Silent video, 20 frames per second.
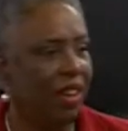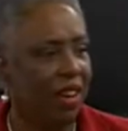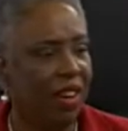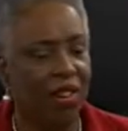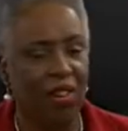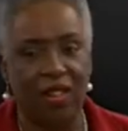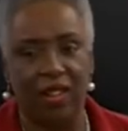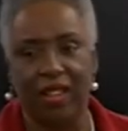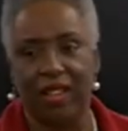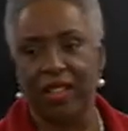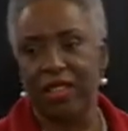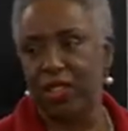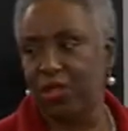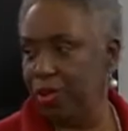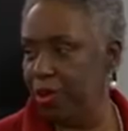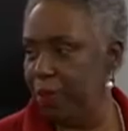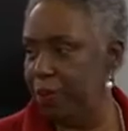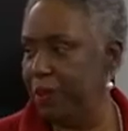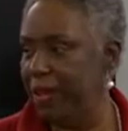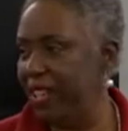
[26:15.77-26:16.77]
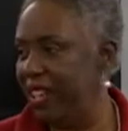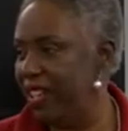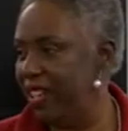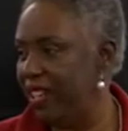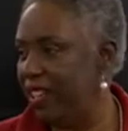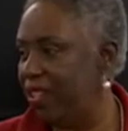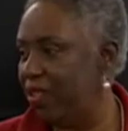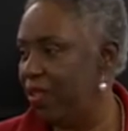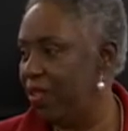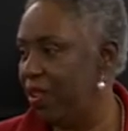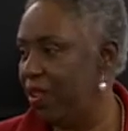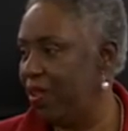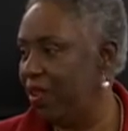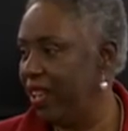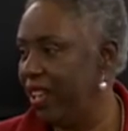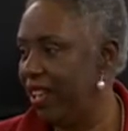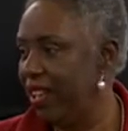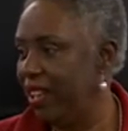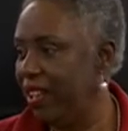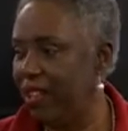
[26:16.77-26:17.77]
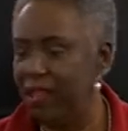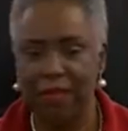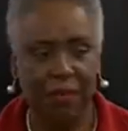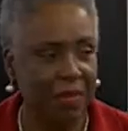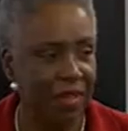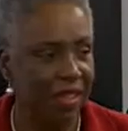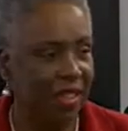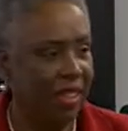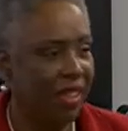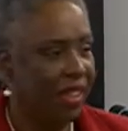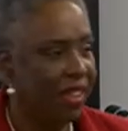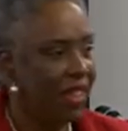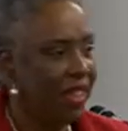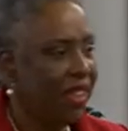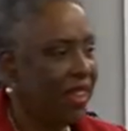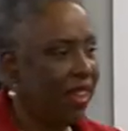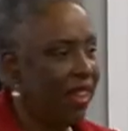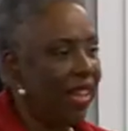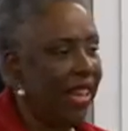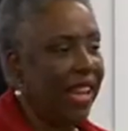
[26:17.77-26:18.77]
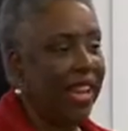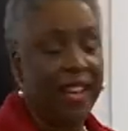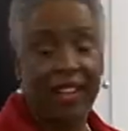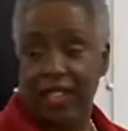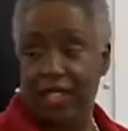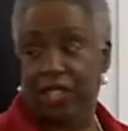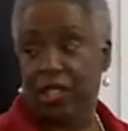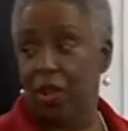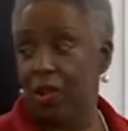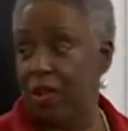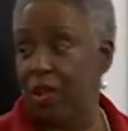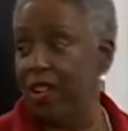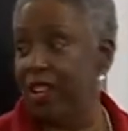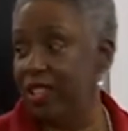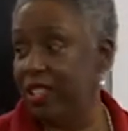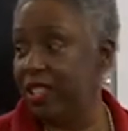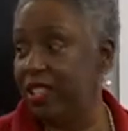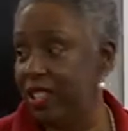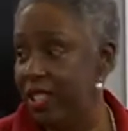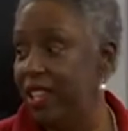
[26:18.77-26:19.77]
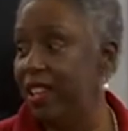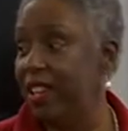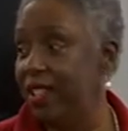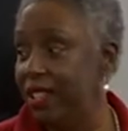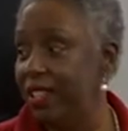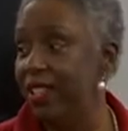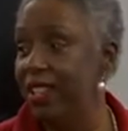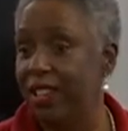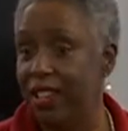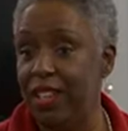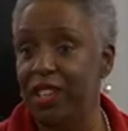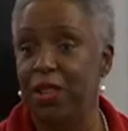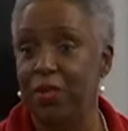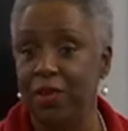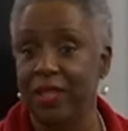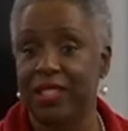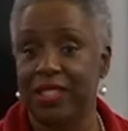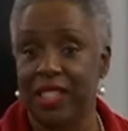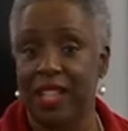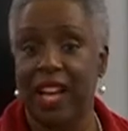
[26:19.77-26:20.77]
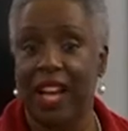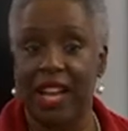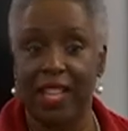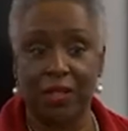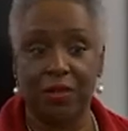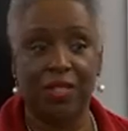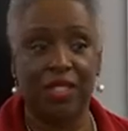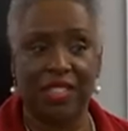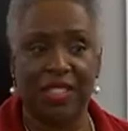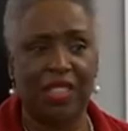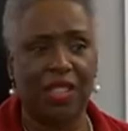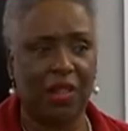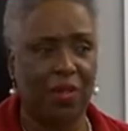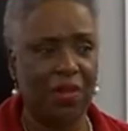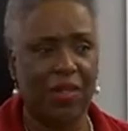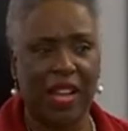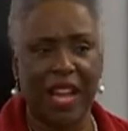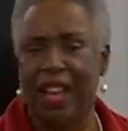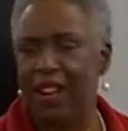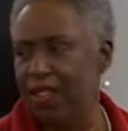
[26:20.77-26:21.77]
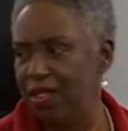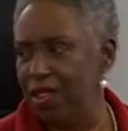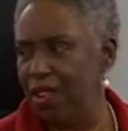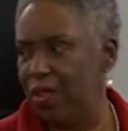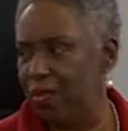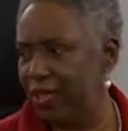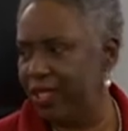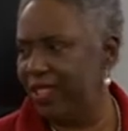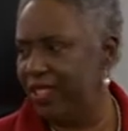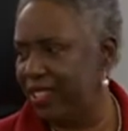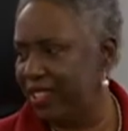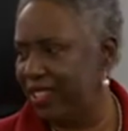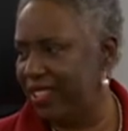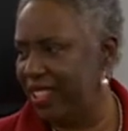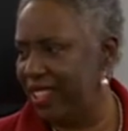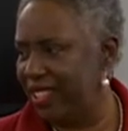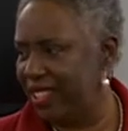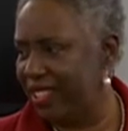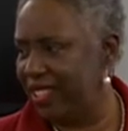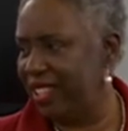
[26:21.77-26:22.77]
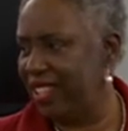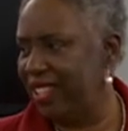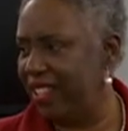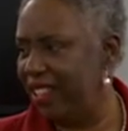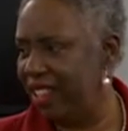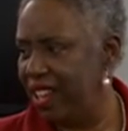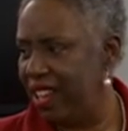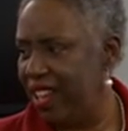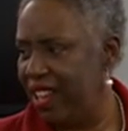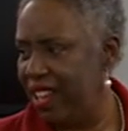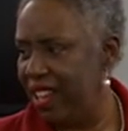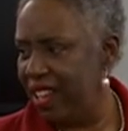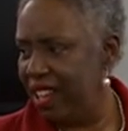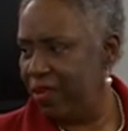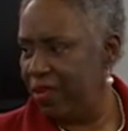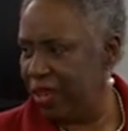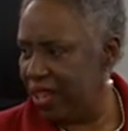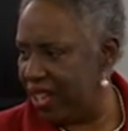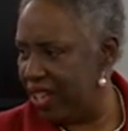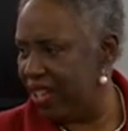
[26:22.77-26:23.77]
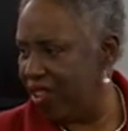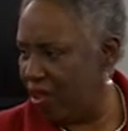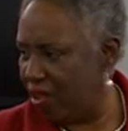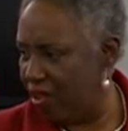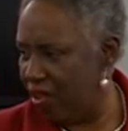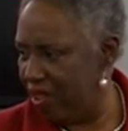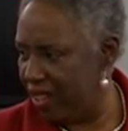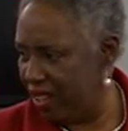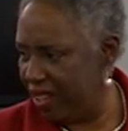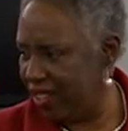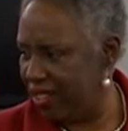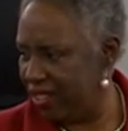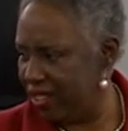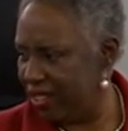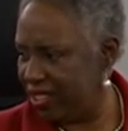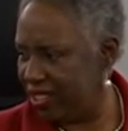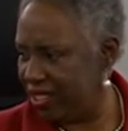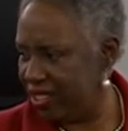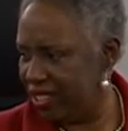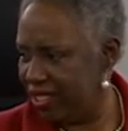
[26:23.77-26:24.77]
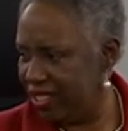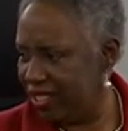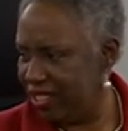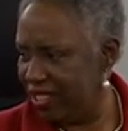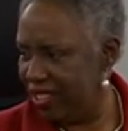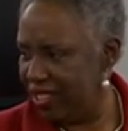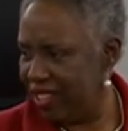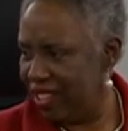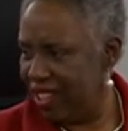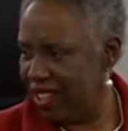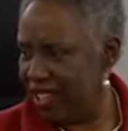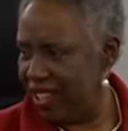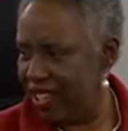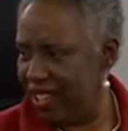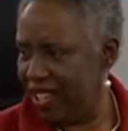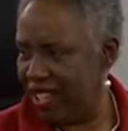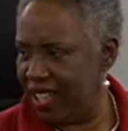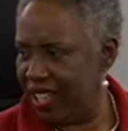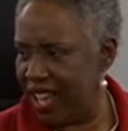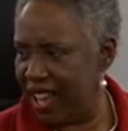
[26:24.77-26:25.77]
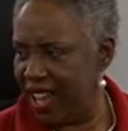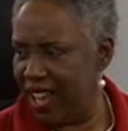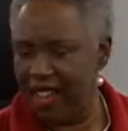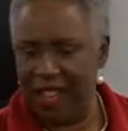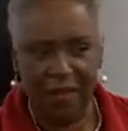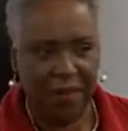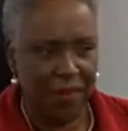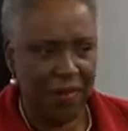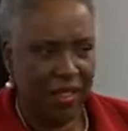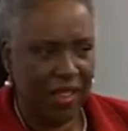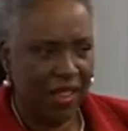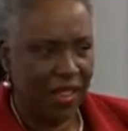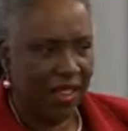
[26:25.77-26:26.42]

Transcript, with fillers: Or Drew Bennett, you know him? Uh, Eddie George, yeah, yeah, he was a Heisman. So I don't know, was it Tennessee? Were they the Oilers? They came